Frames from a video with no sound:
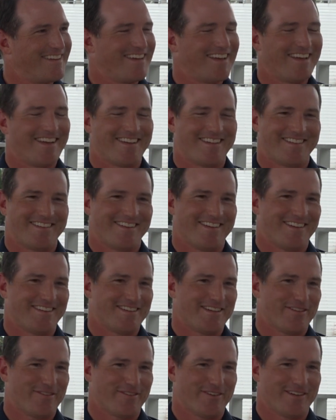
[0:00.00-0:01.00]
Yeah,
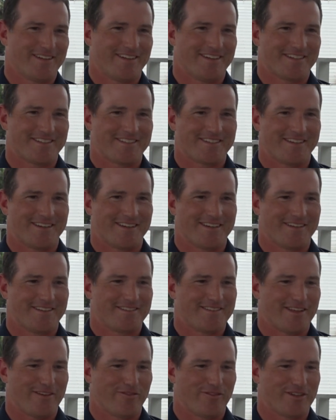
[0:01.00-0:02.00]
definitely. It's
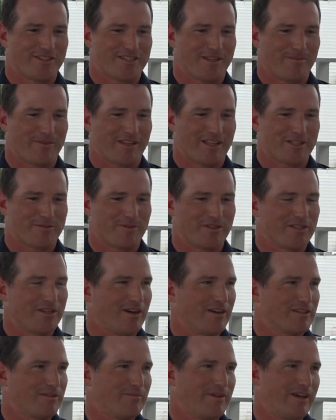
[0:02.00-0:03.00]
definitely something that's been
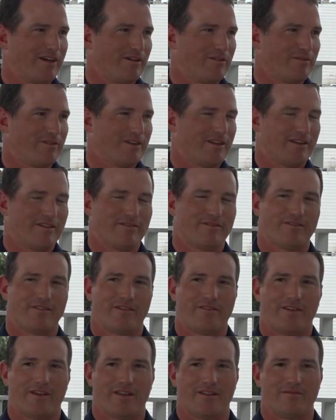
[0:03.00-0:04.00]
talked about when
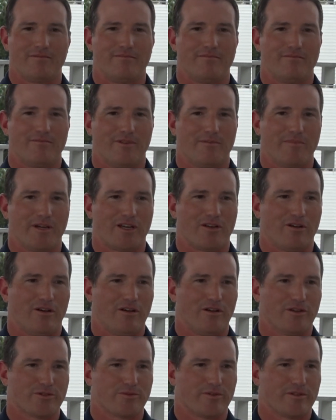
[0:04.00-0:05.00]
I've had my
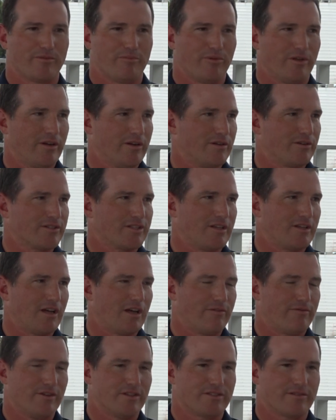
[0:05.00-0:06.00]
calls with the players on the
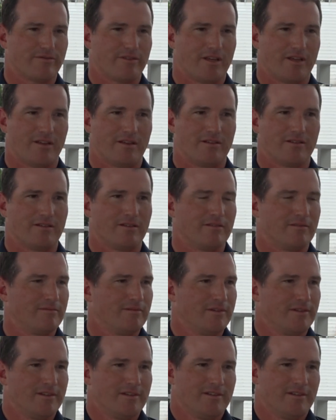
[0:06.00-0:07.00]
offensive end and
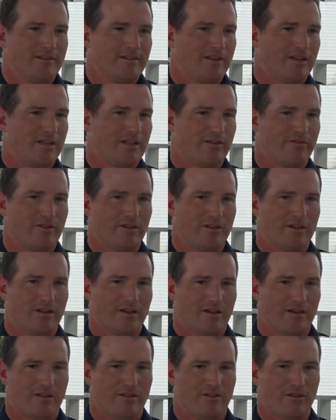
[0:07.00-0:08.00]
even
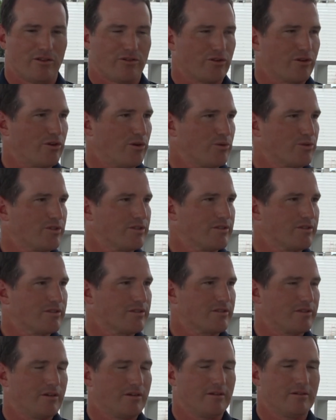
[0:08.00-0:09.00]
the other coaches.
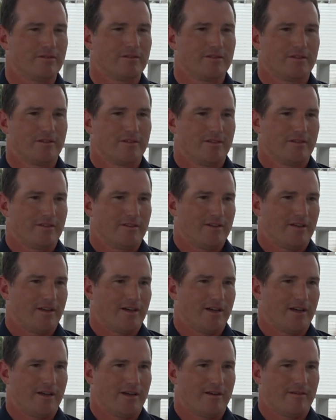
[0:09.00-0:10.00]
So,
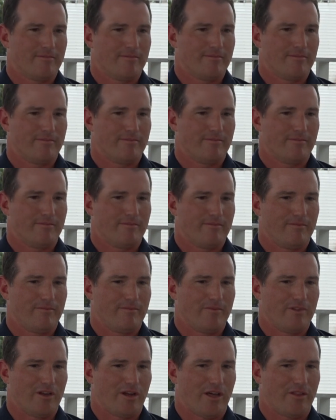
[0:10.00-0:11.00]

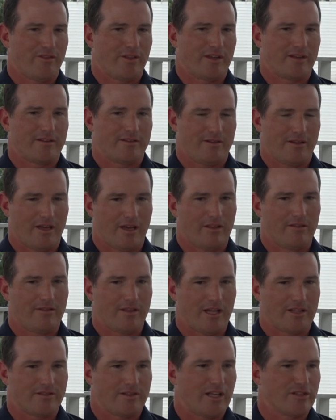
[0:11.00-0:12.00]
I think
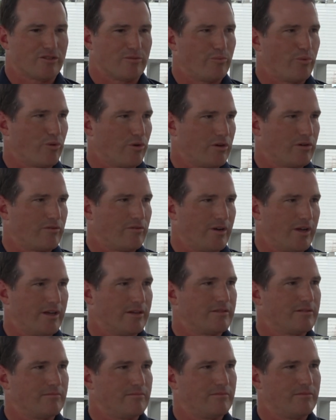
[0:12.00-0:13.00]
that's important,
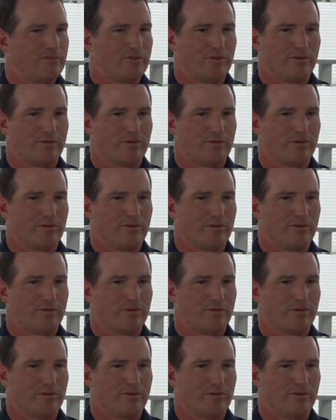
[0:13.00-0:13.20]
right?